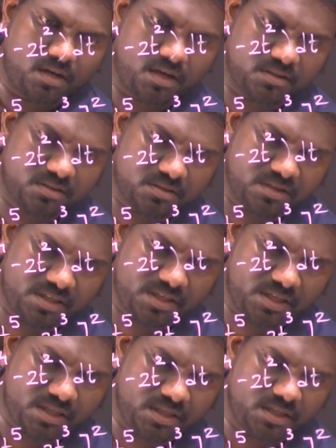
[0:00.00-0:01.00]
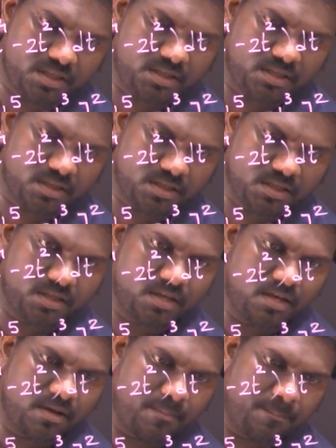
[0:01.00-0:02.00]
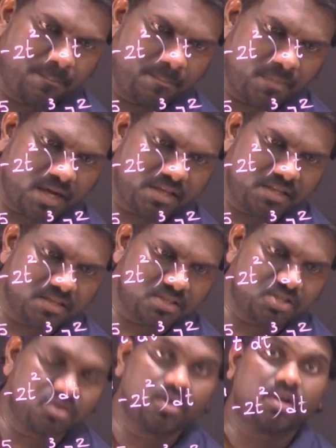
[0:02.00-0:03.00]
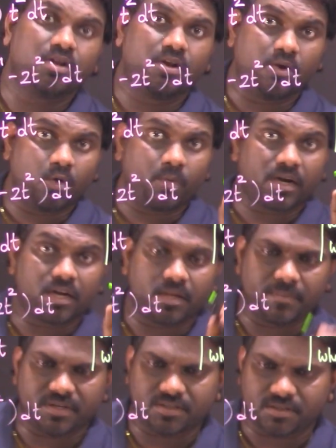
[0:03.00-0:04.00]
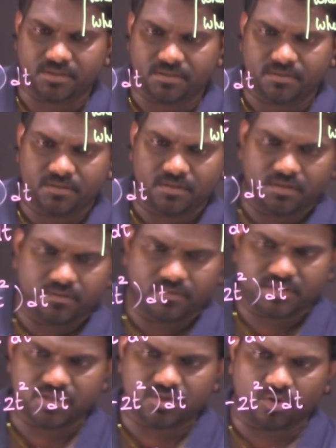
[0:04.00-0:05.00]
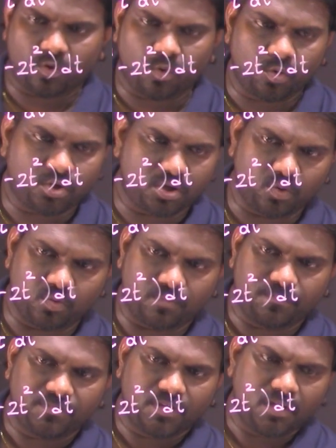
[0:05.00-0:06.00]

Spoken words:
3 minus your lower limit, which is root 2.